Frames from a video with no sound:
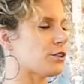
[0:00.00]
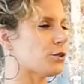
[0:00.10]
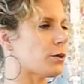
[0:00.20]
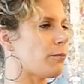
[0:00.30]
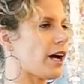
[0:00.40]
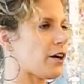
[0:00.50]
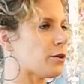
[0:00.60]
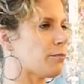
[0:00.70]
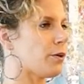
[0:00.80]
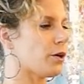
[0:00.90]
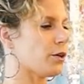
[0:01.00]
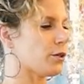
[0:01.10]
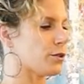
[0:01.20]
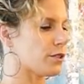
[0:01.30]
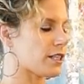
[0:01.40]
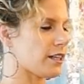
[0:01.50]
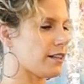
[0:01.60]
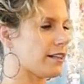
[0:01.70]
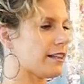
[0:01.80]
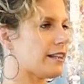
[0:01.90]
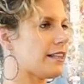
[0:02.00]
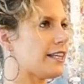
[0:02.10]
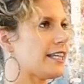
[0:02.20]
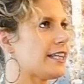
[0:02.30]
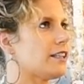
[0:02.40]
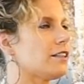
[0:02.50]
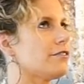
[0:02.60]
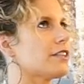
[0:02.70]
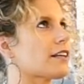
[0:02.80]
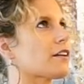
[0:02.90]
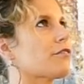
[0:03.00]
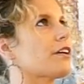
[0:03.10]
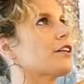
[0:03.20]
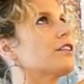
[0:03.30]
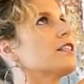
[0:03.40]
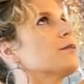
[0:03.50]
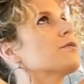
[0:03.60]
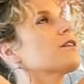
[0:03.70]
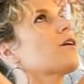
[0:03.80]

your power pose, lifting the fingertips